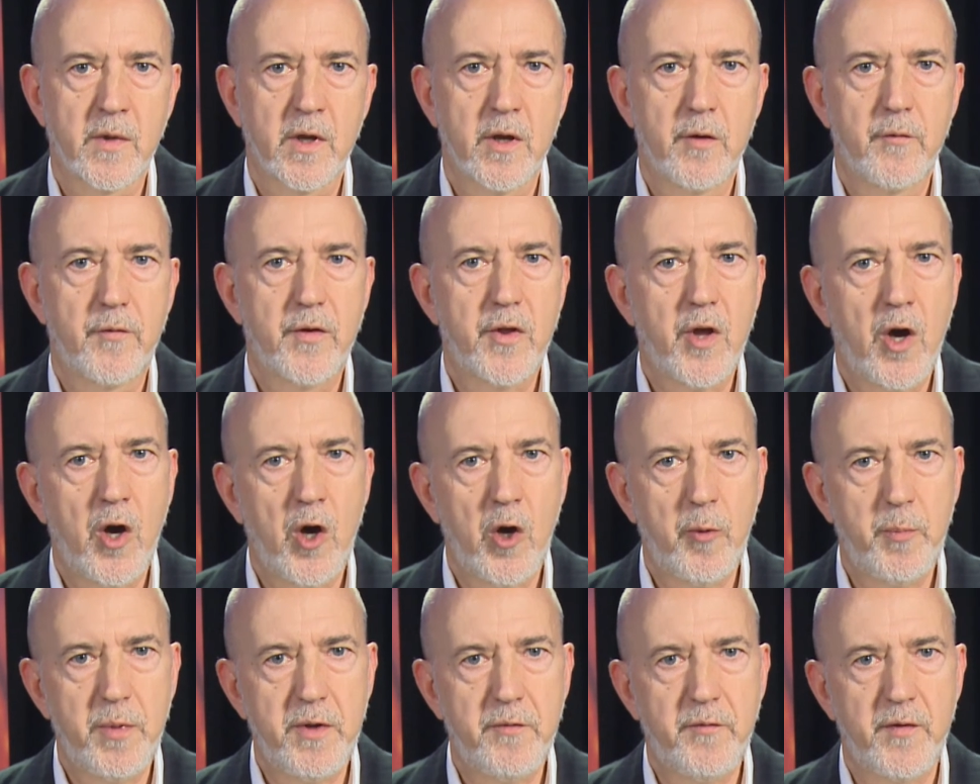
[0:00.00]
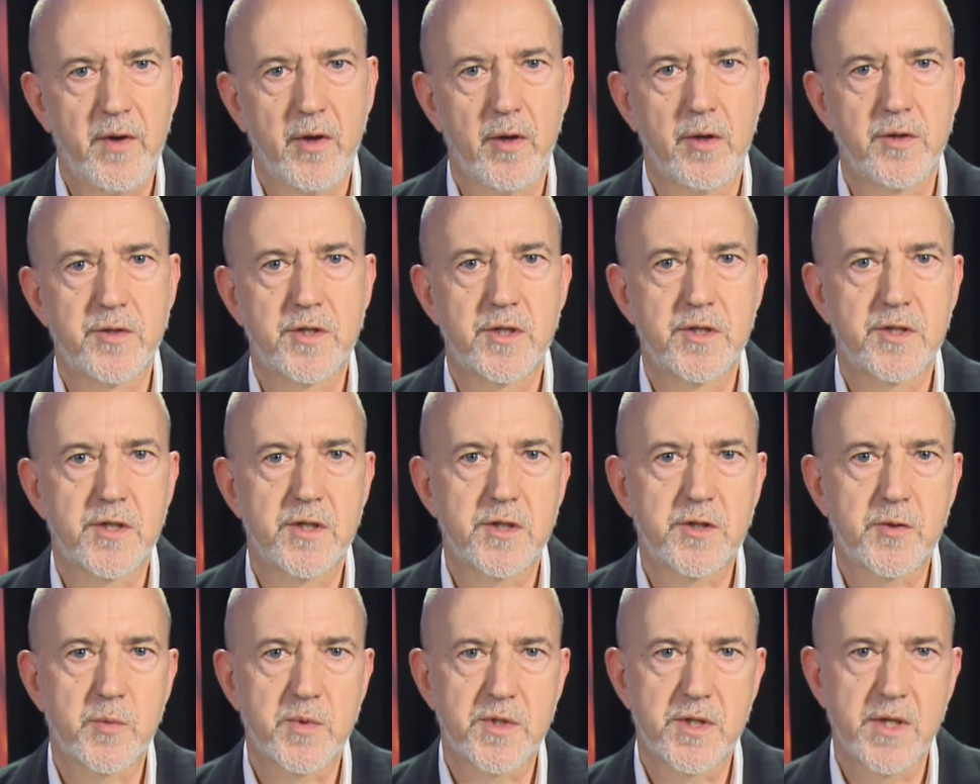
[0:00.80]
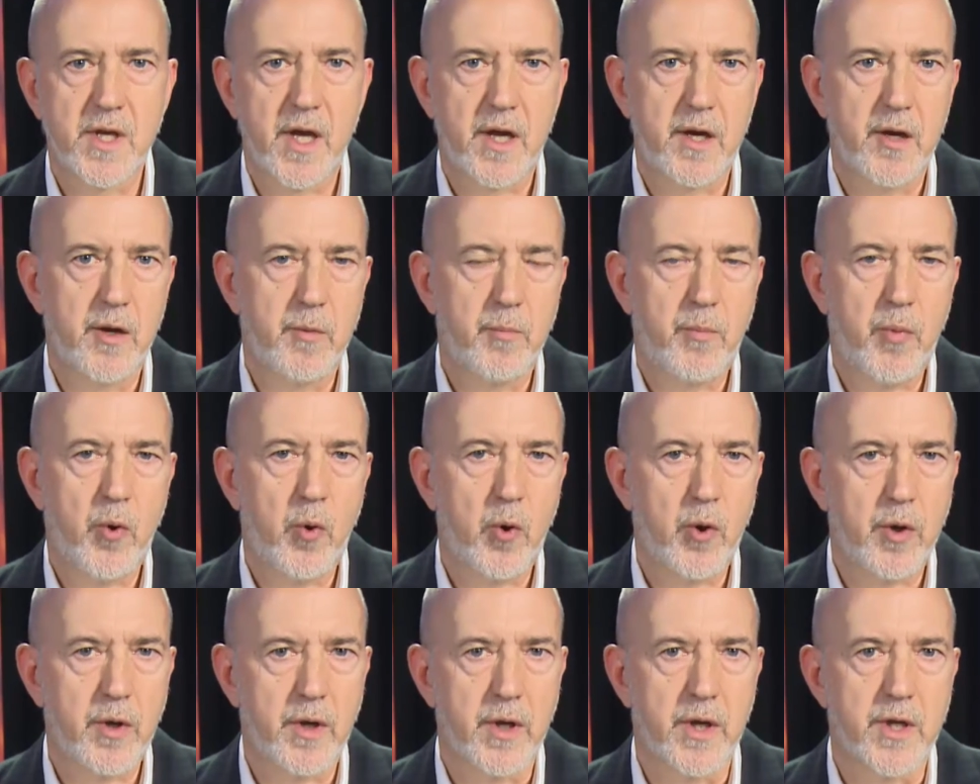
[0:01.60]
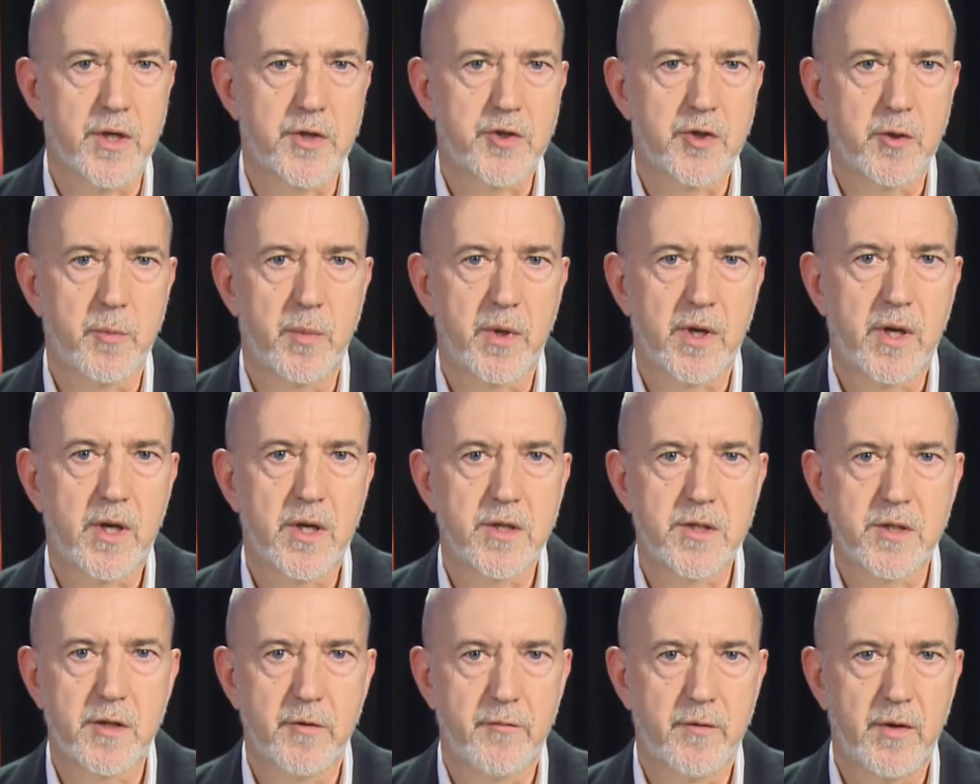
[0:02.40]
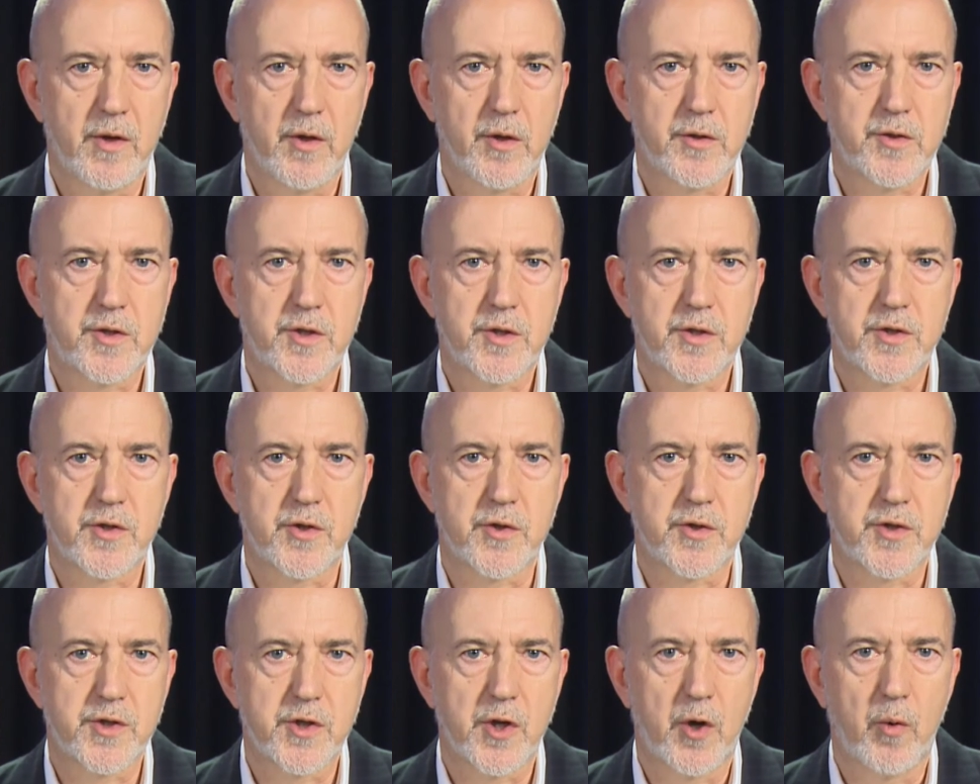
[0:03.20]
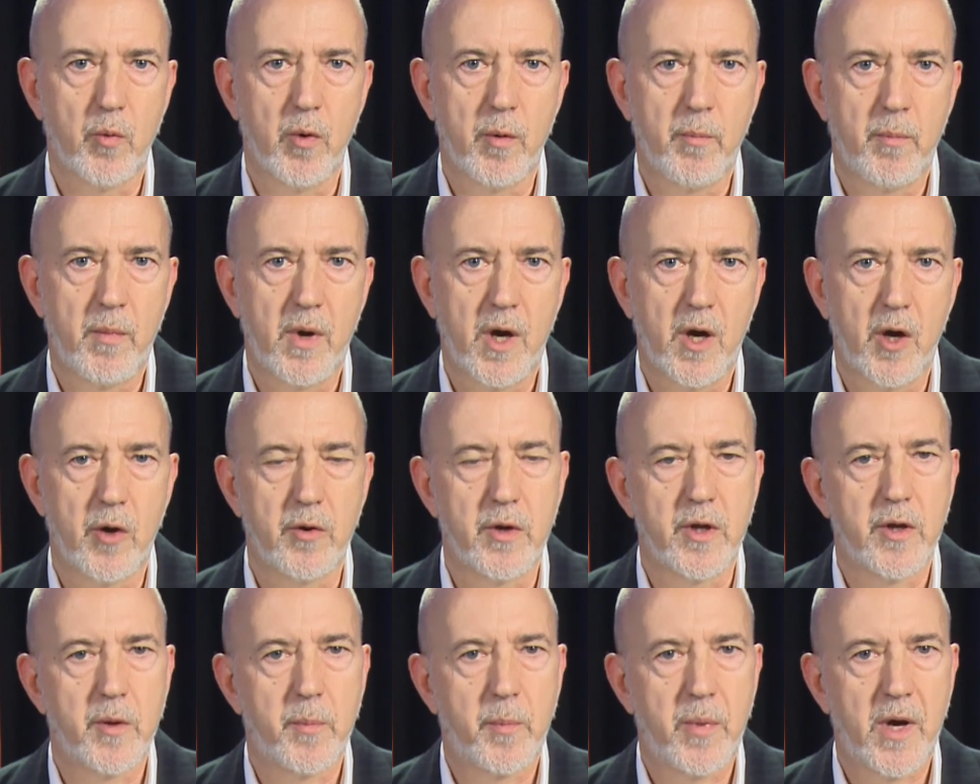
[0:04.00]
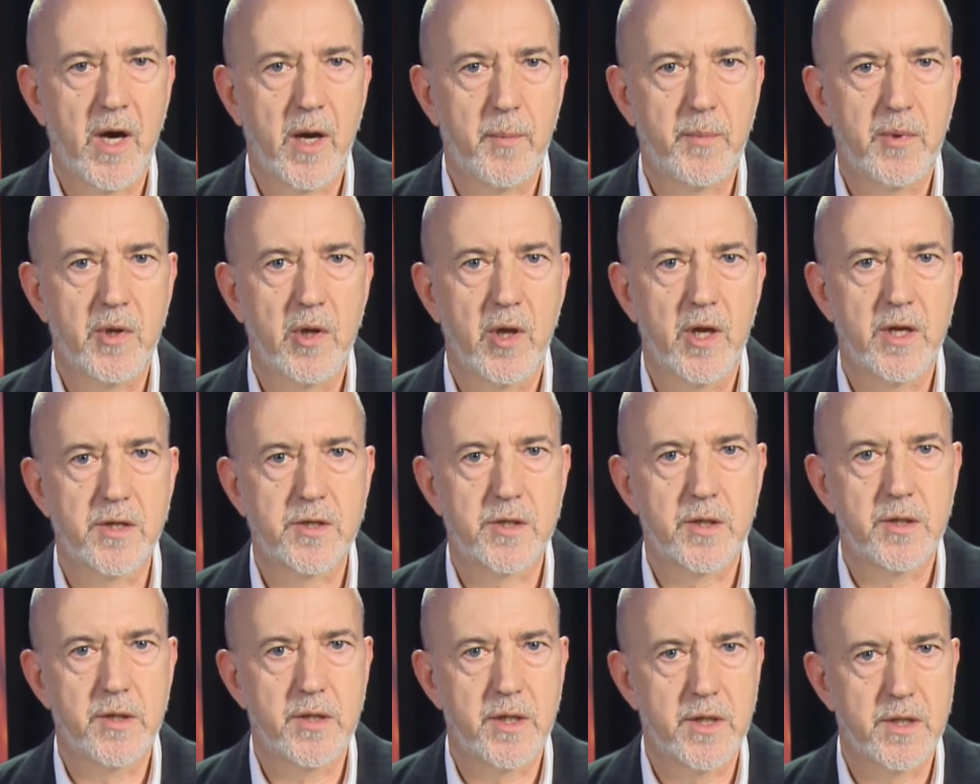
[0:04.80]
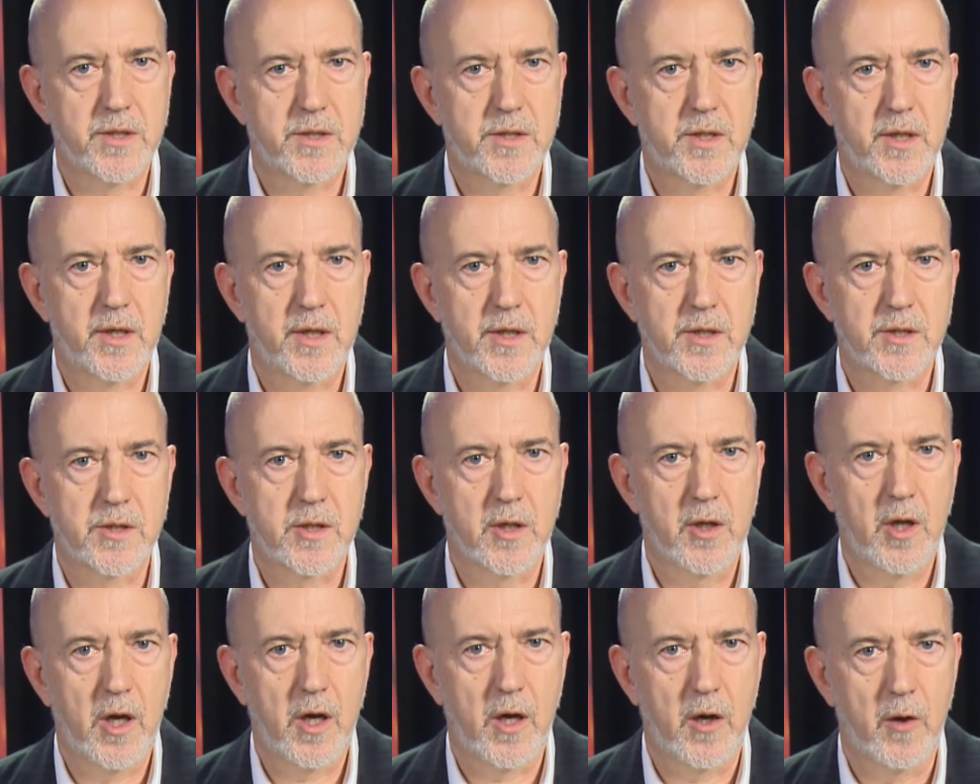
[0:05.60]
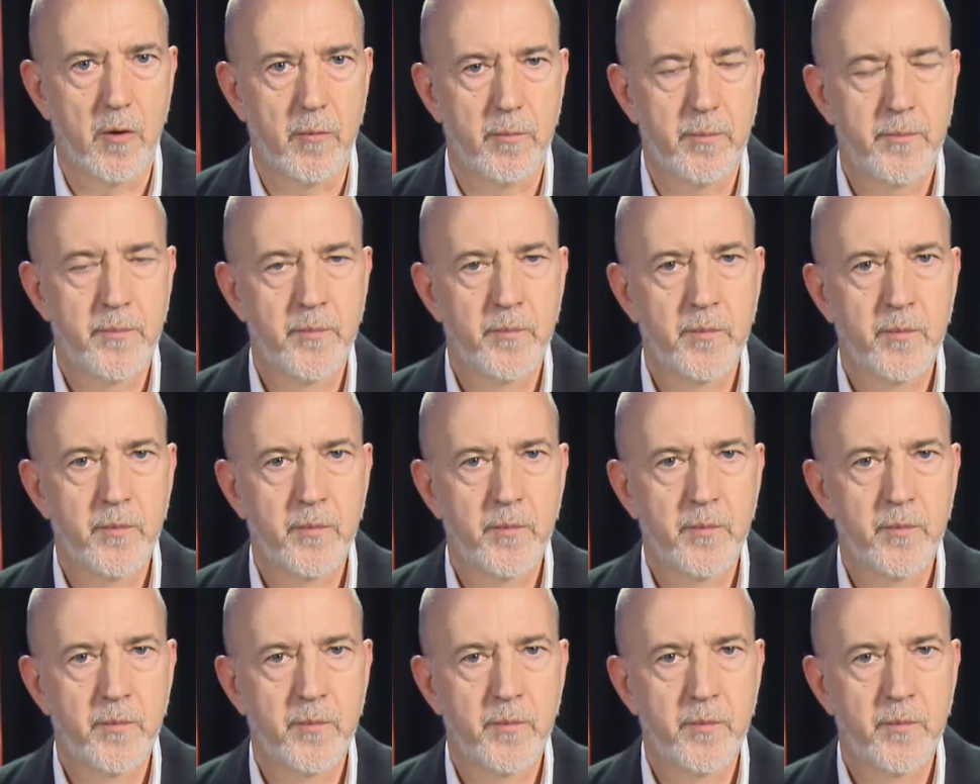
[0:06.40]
For the Hopi villages, this was not an important issue because the villages are so remote and the population density is low.